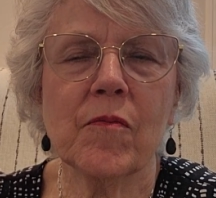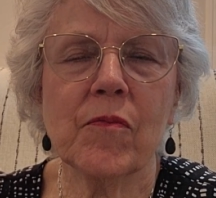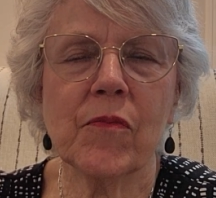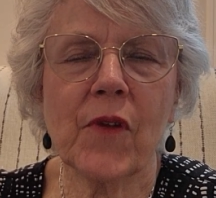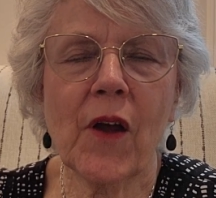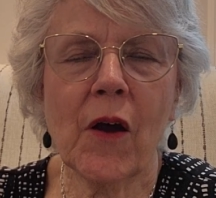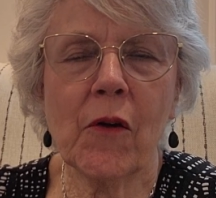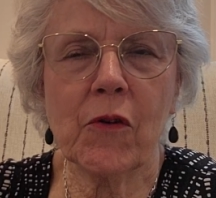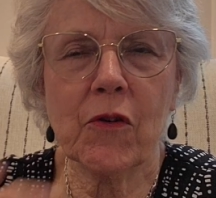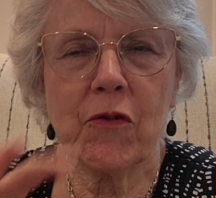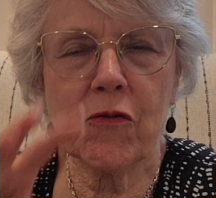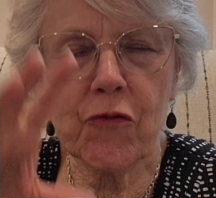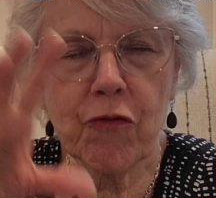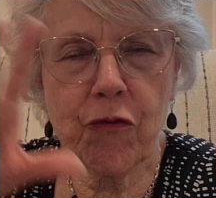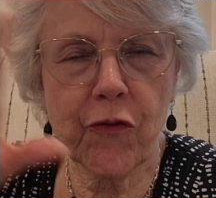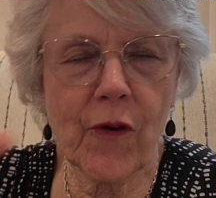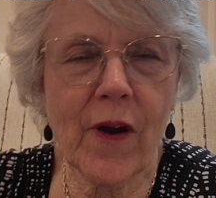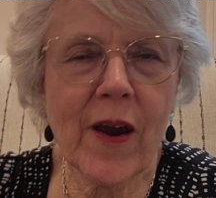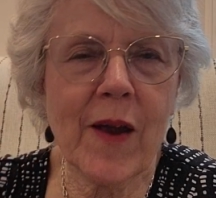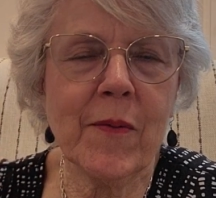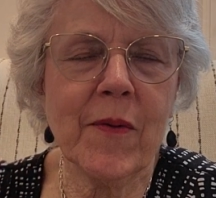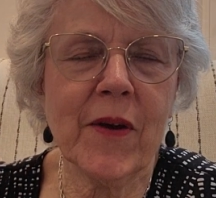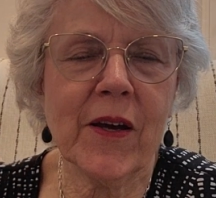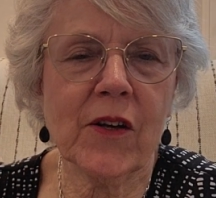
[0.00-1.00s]
I would
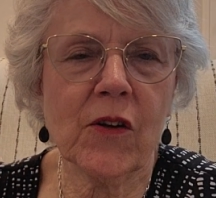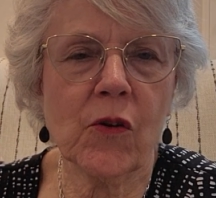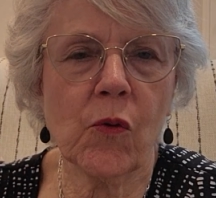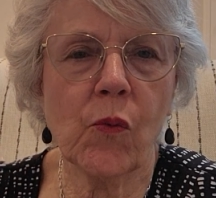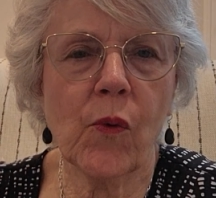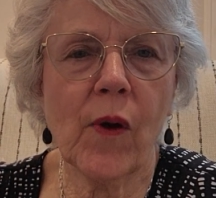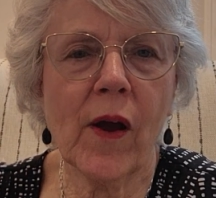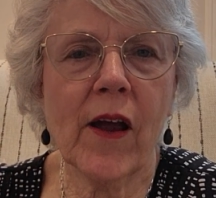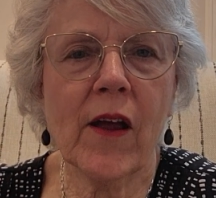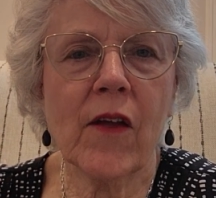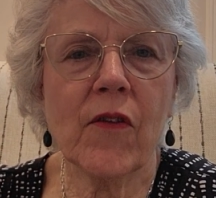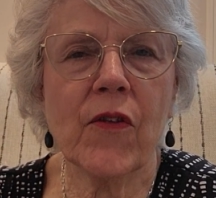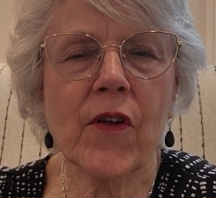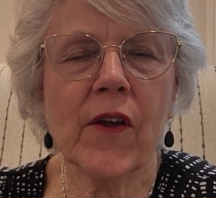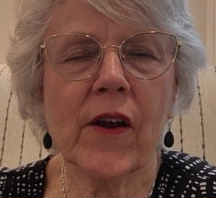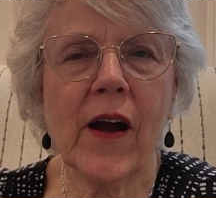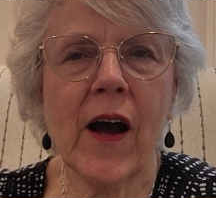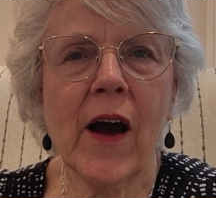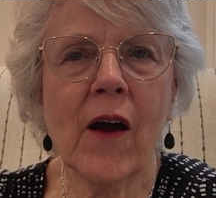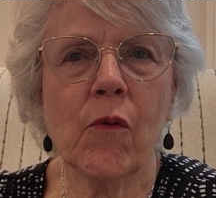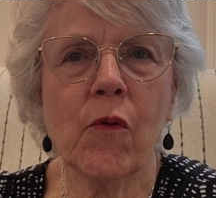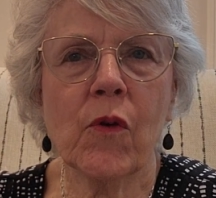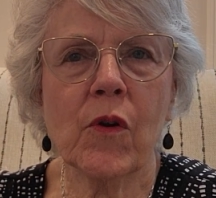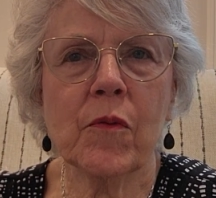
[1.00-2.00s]
frame it in a way that
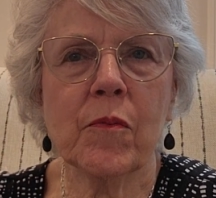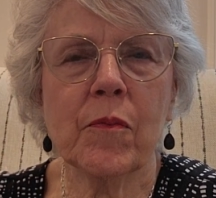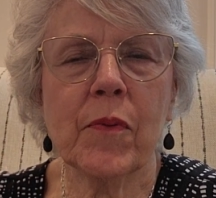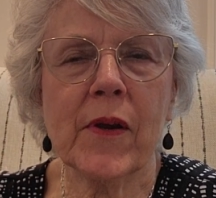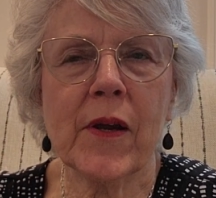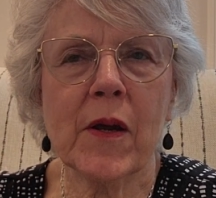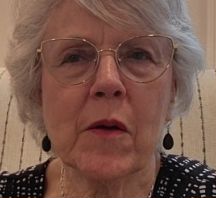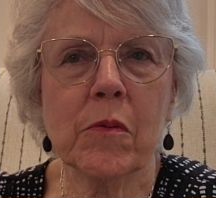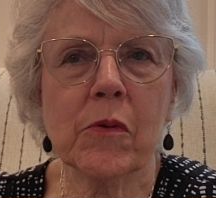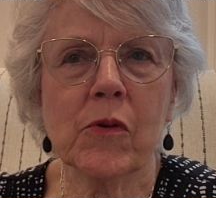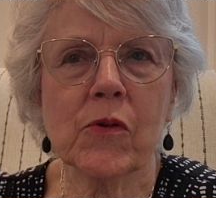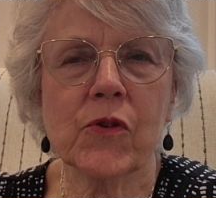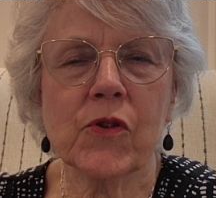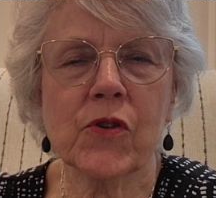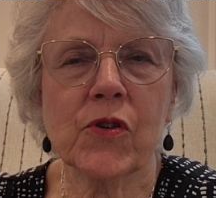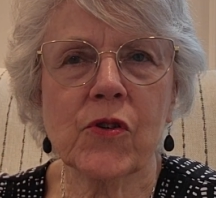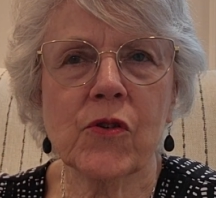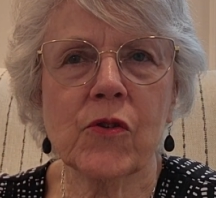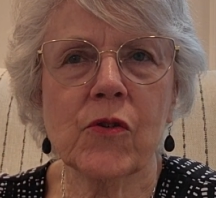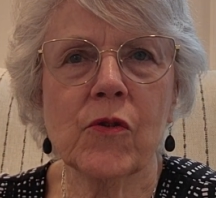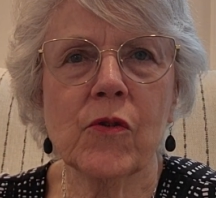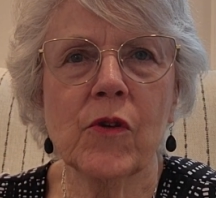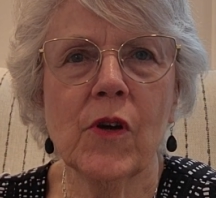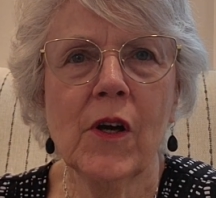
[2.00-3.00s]
I would be able
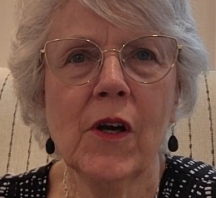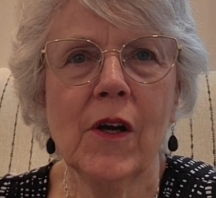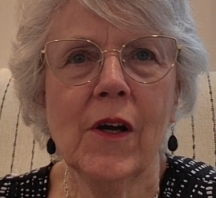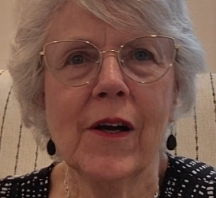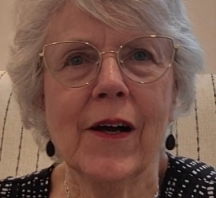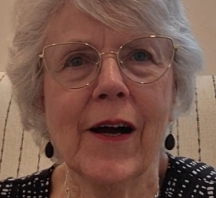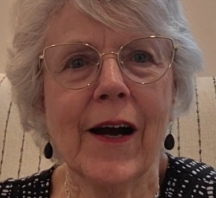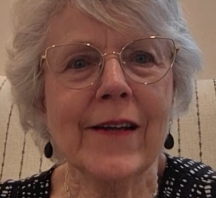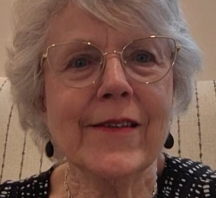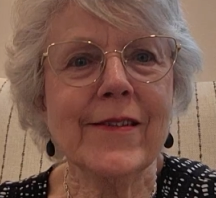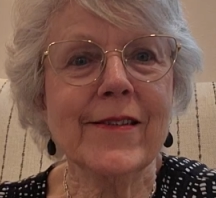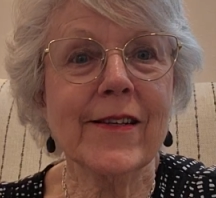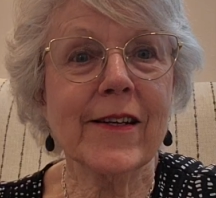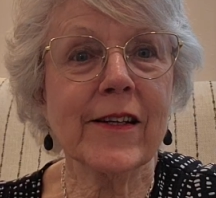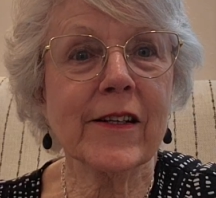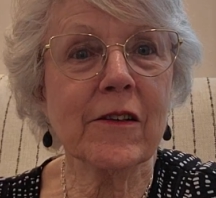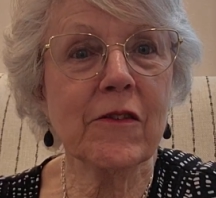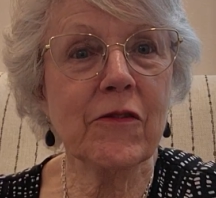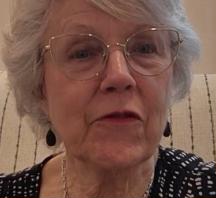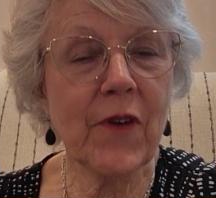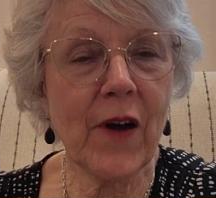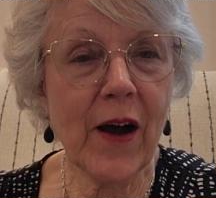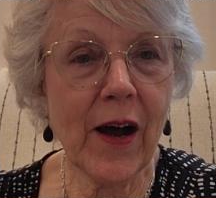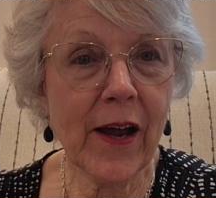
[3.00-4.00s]
to
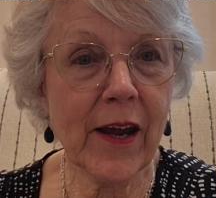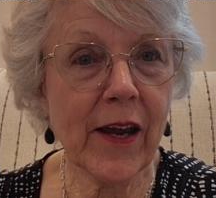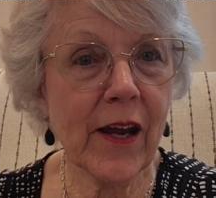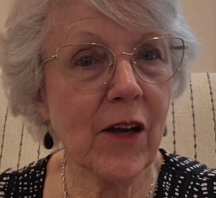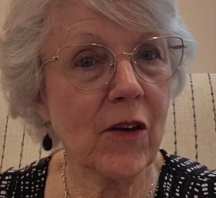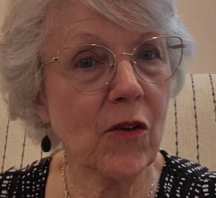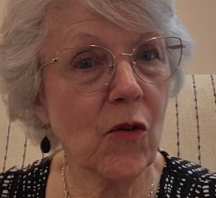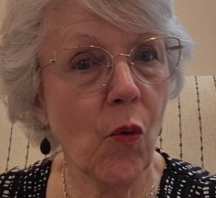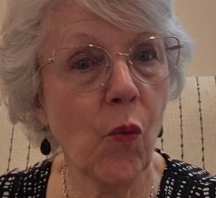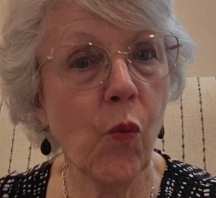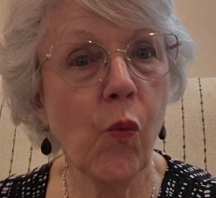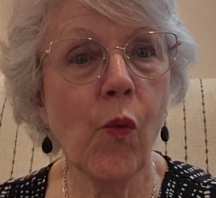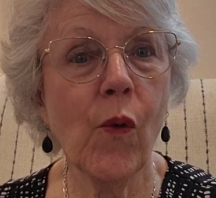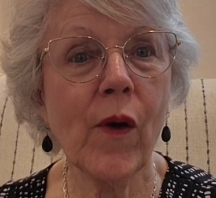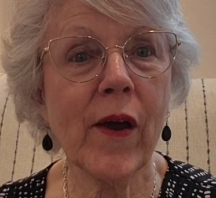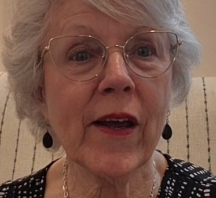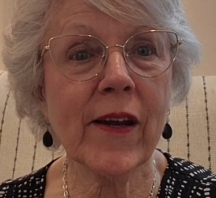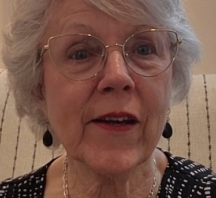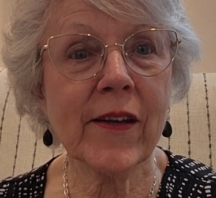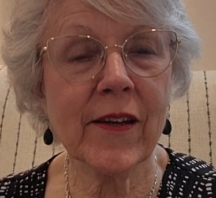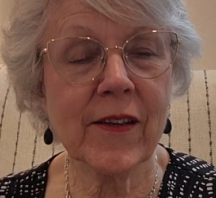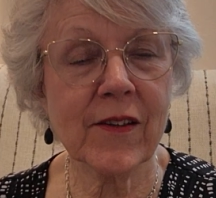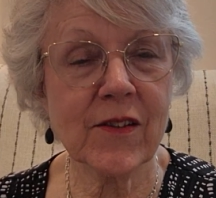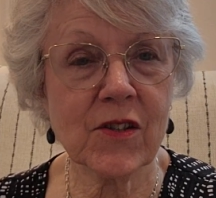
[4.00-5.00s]
identify it
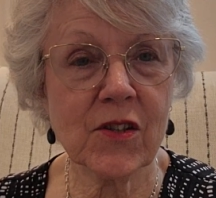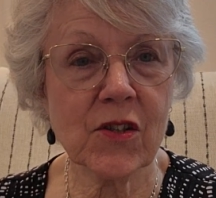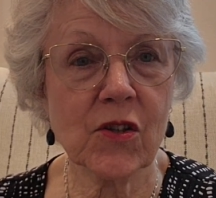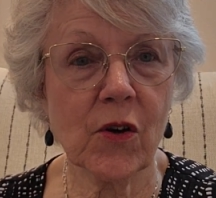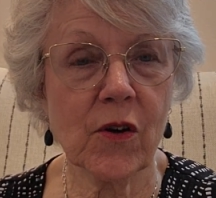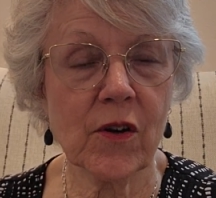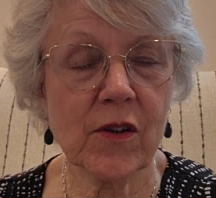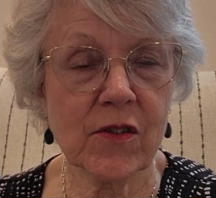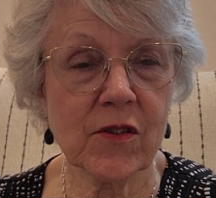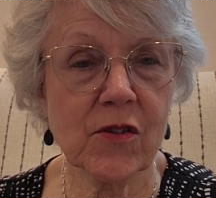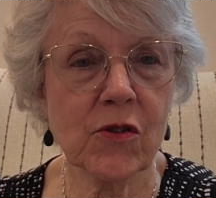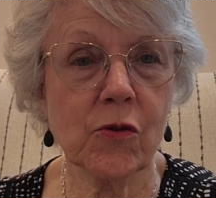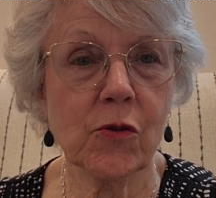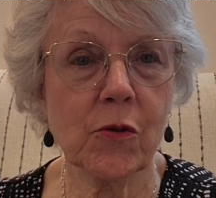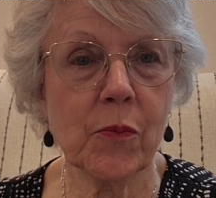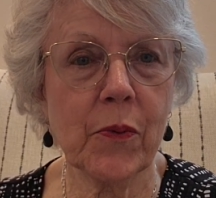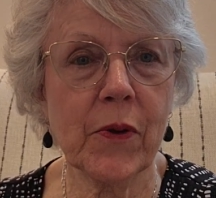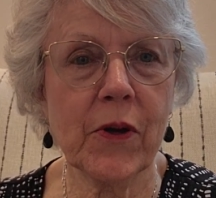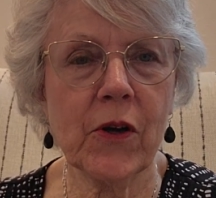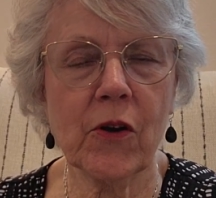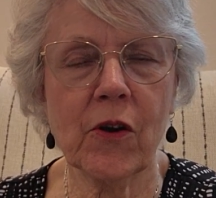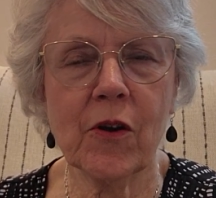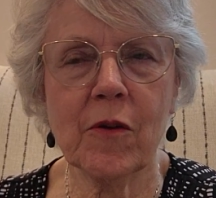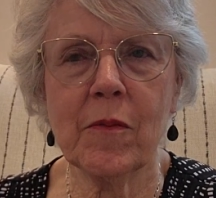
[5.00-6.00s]
when it starts to
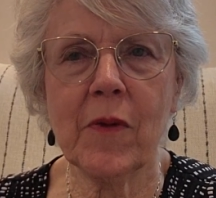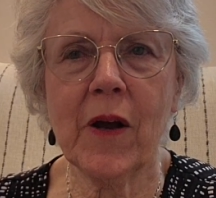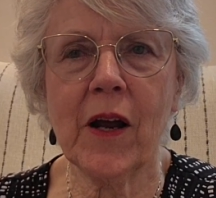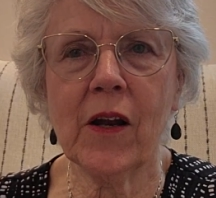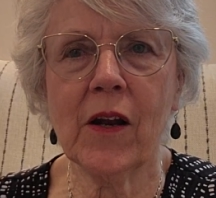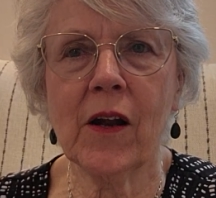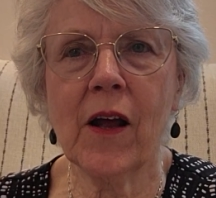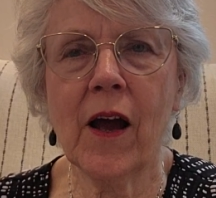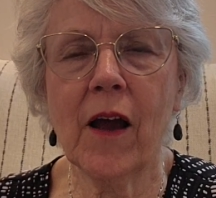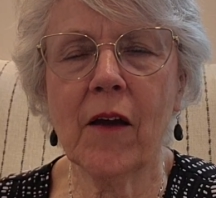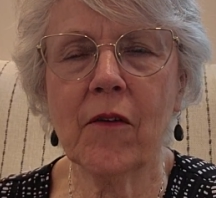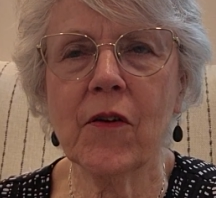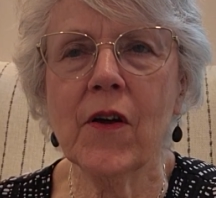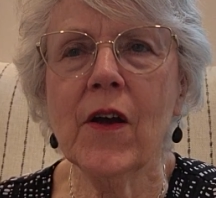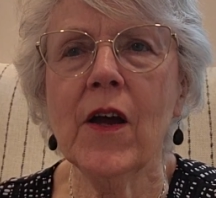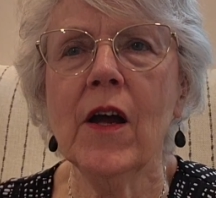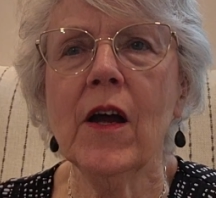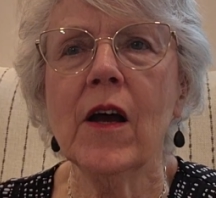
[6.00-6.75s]
appear in my life.